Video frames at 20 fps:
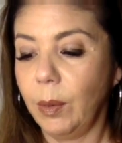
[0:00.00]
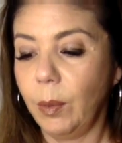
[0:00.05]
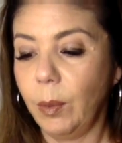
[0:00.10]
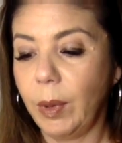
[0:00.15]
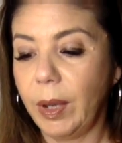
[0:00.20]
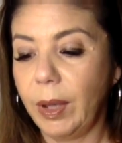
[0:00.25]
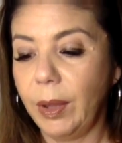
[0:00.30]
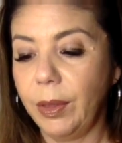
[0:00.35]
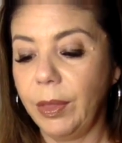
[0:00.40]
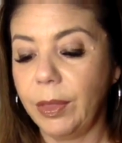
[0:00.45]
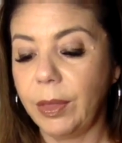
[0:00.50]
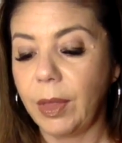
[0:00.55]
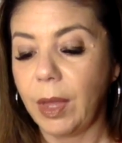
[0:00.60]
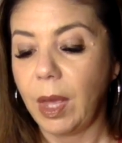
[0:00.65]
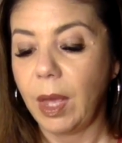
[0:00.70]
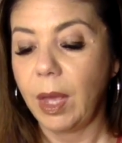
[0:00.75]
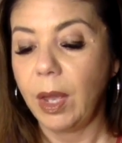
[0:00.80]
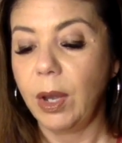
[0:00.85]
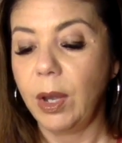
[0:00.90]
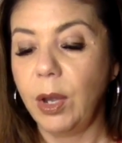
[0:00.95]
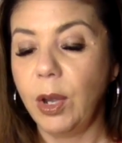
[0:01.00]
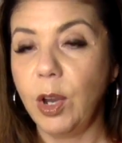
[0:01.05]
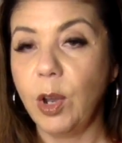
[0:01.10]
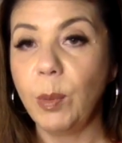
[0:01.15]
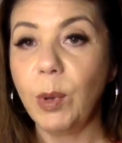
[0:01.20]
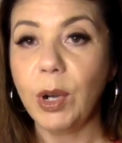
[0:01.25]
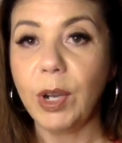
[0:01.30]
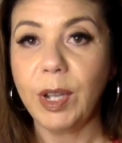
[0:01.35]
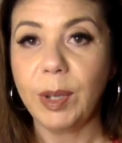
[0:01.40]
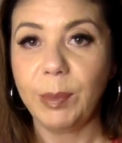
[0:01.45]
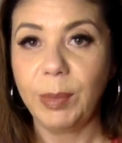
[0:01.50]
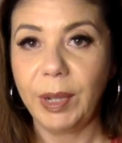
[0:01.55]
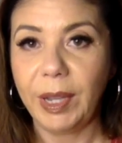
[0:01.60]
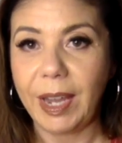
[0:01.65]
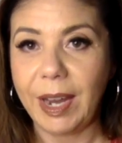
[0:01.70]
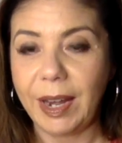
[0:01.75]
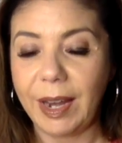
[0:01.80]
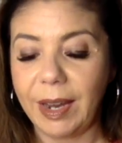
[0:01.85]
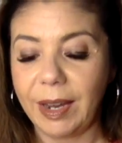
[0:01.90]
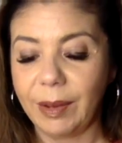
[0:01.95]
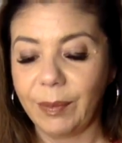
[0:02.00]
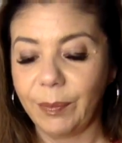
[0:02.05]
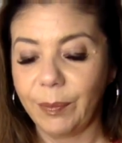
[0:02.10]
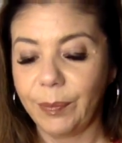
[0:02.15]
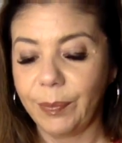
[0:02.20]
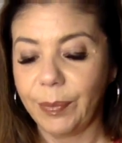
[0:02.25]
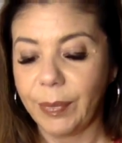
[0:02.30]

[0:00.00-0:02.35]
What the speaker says: wealth. No more complaining.